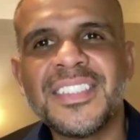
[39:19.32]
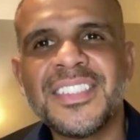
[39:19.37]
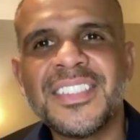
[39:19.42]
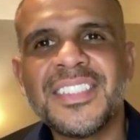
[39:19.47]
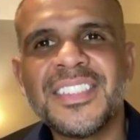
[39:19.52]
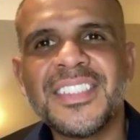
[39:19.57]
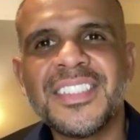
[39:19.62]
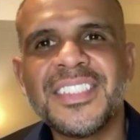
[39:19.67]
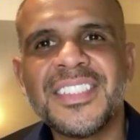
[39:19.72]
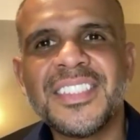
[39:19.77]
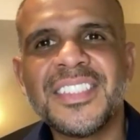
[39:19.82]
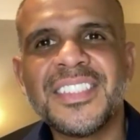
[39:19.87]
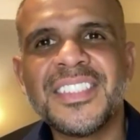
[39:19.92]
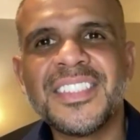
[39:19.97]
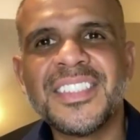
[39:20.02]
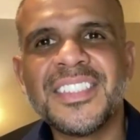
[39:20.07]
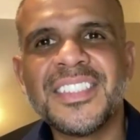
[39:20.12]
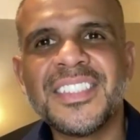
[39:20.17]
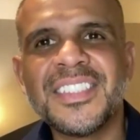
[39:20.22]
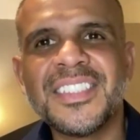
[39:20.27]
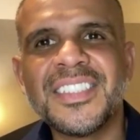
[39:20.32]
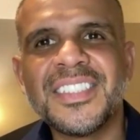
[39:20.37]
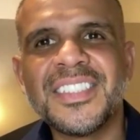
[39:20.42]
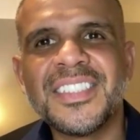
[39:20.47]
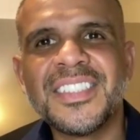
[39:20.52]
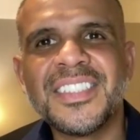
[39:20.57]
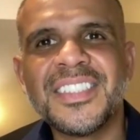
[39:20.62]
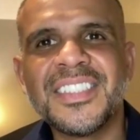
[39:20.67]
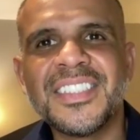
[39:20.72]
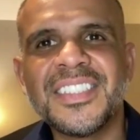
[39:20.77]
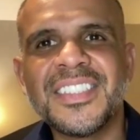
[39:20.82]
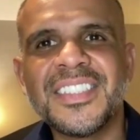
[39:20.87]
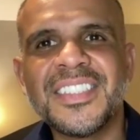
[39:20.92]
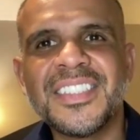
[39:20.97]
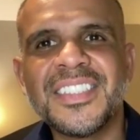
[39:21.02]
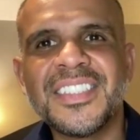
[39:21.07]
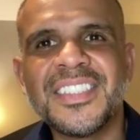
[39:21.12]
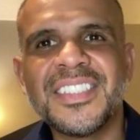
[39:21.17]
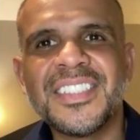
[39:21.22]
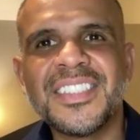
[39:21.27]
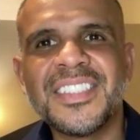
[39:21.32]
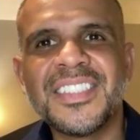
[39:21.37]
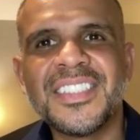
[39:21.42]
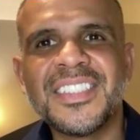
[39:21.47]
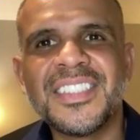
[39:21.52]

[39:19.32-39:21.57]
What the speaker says: No one is speaking in this clip.